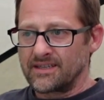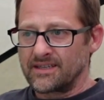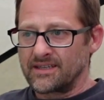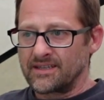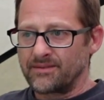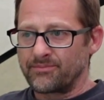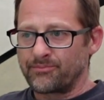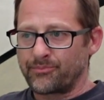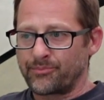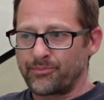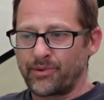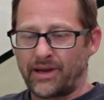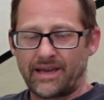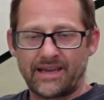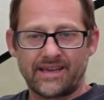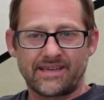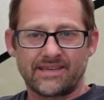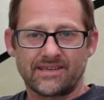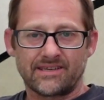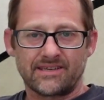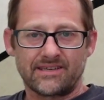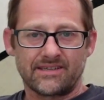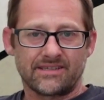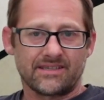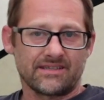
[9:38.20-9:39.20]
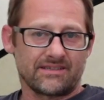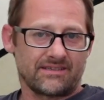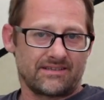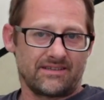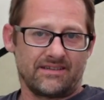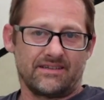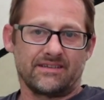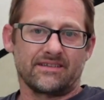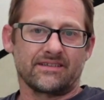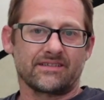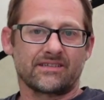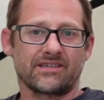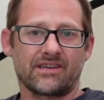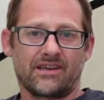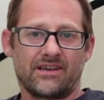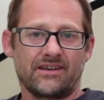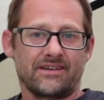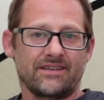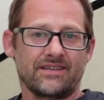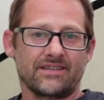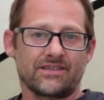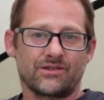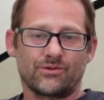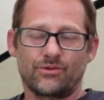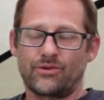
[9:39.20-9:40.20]
it basically didn't turn
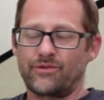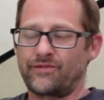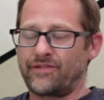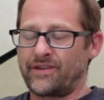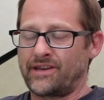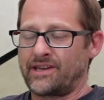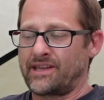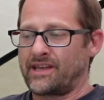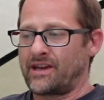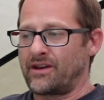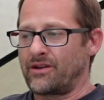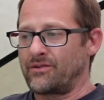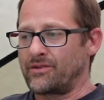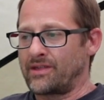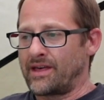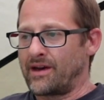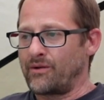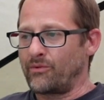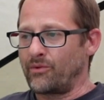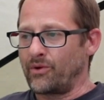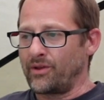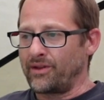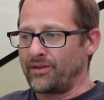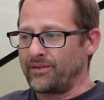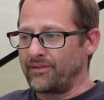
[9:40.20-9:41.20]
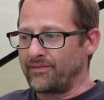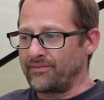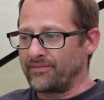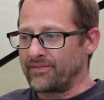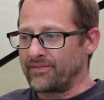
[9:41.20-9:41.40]
into a video, that one.